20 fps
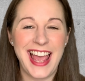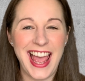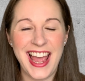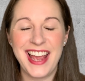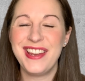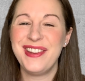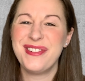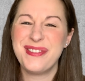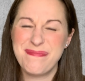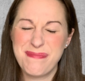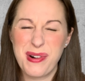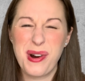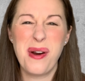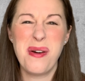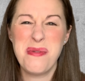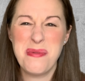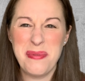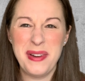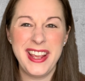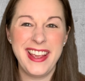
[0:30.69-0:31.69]
and you're
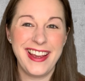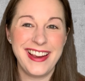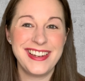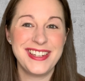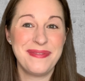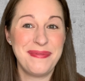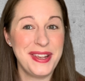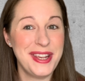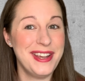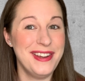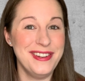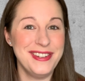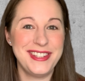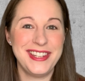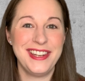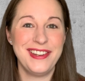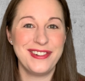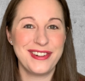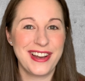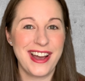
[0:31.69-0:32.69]
probably going to be
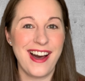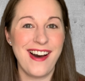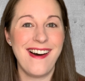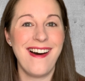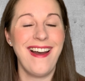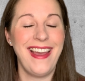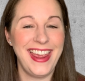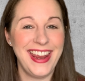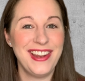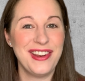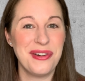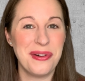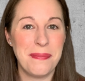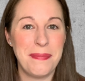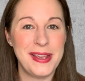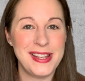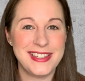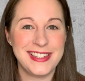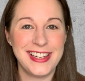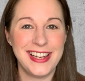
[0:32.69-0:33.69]
using your car in your
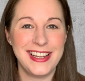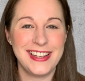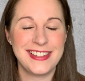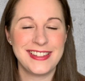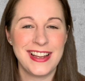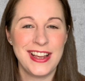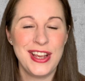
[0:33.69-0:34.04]
business.